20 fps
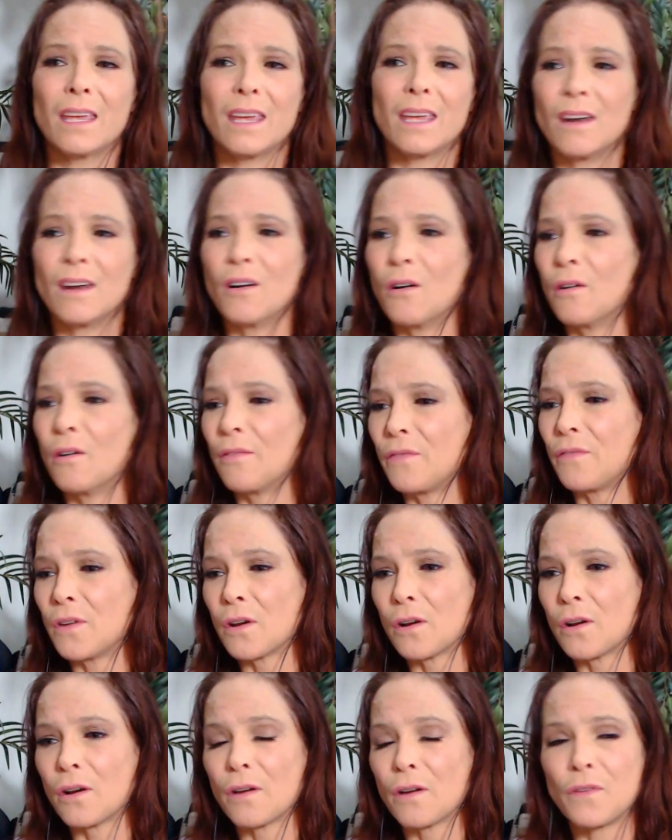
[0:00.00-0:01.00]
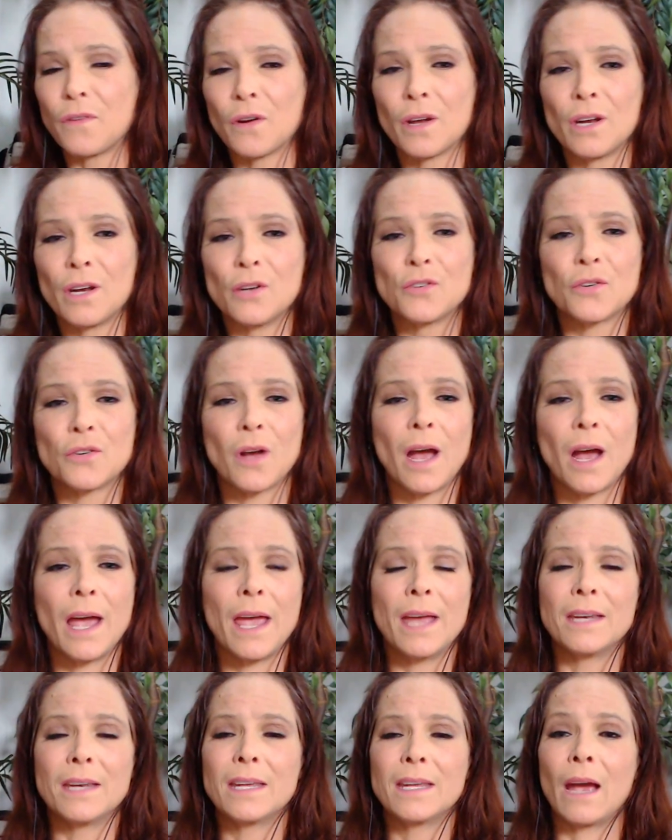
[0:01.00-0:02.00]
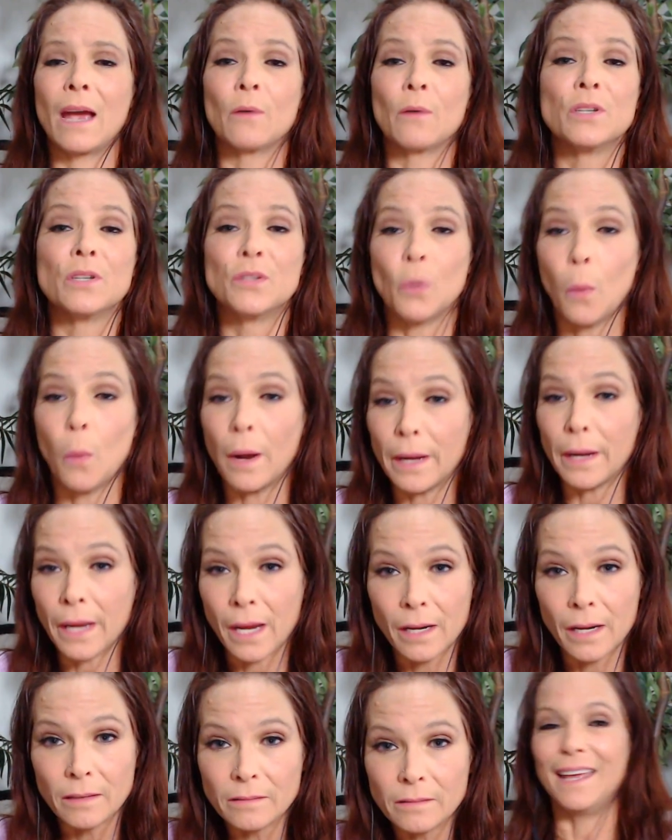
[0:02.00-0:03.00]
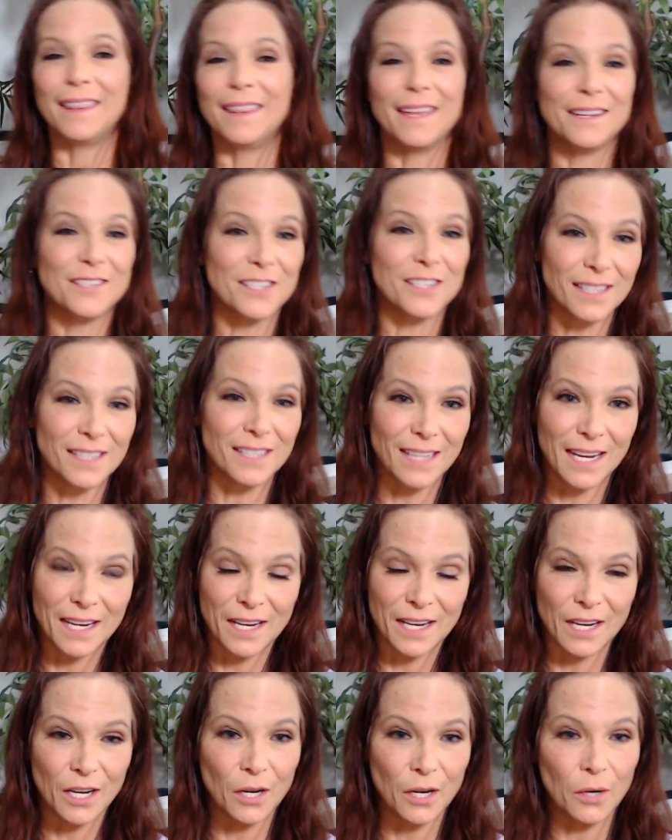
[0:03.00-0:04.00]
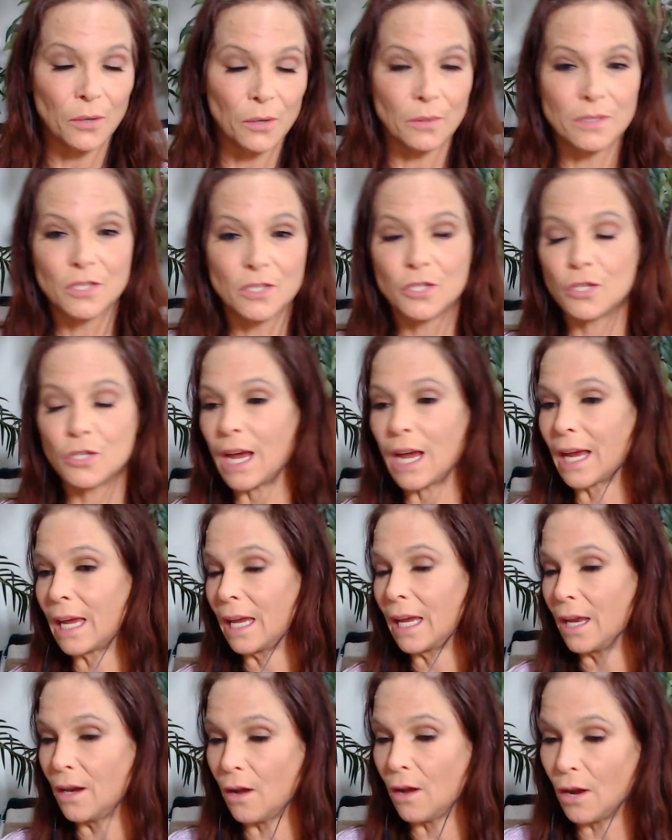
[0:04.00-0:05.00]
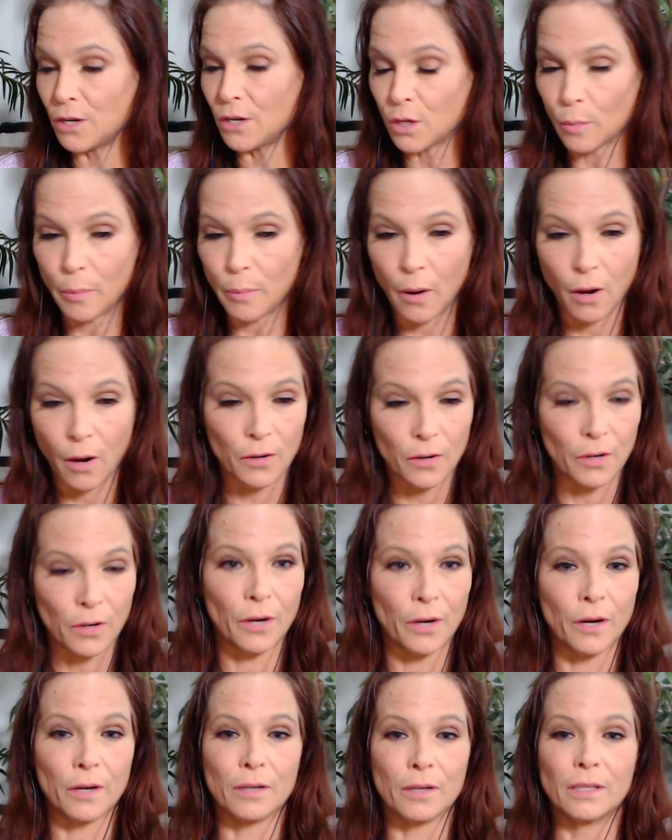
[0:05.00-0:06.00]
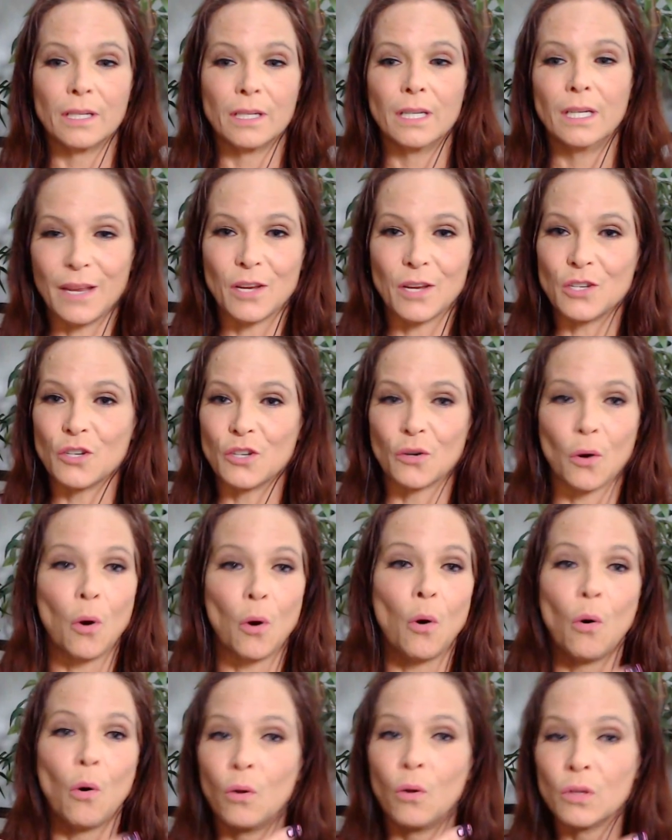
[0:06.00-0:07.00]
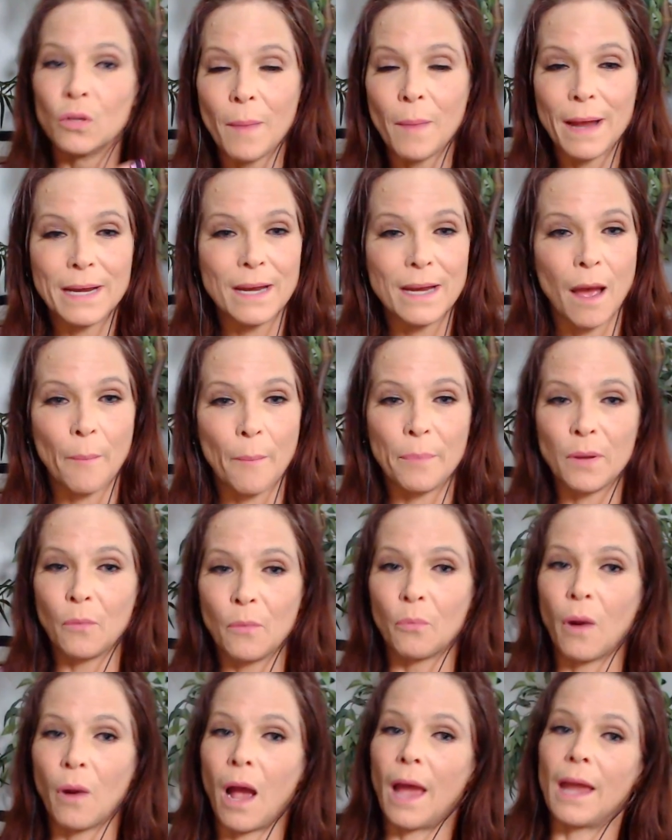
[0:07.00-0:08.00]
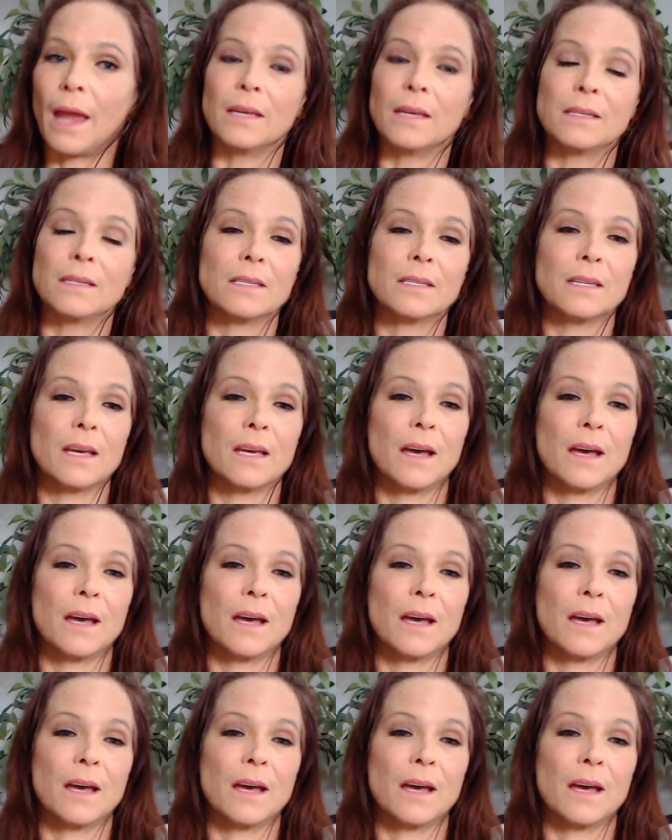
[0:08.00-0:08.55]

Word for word: You know, if you're, if you're going to try it, count to 20 and then just let go, check in on your partner because you know, your hold might not be right.